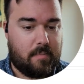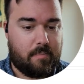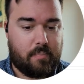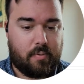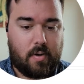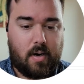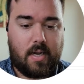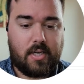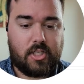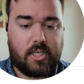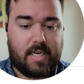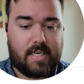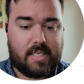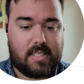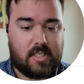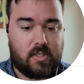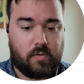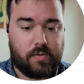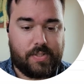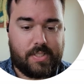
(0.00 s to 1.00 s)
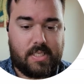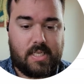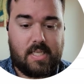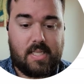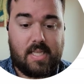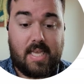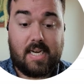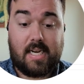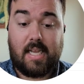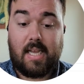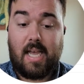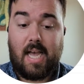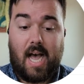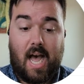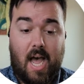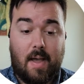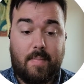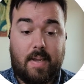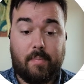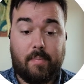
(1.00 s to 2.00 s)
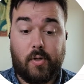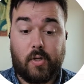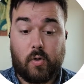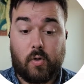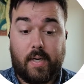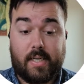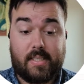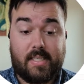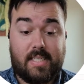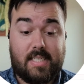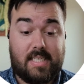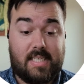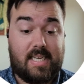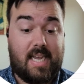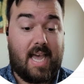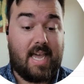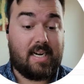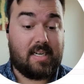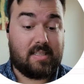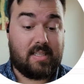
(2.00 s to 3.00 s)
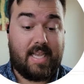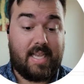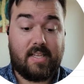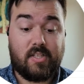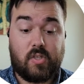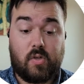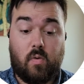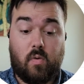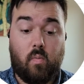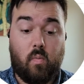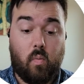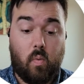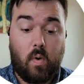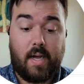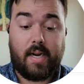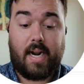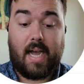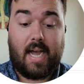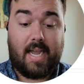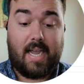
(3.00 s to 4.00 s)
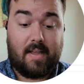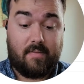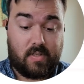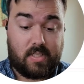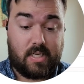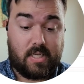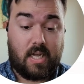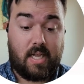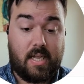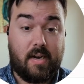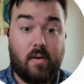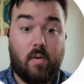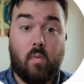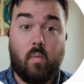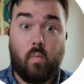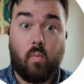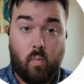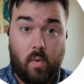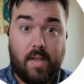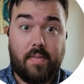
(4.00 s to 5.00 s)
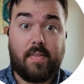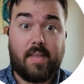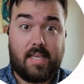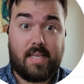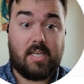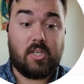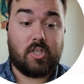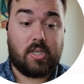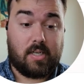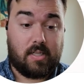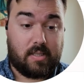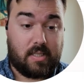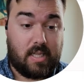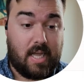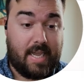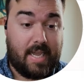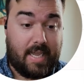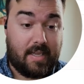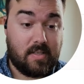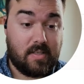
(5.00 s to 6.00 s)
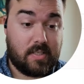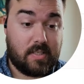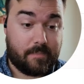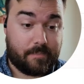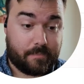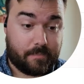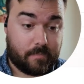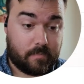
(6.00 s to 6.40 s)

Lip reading: projects, you'll see that I'm able to quickly see at a glance what I have done with each client.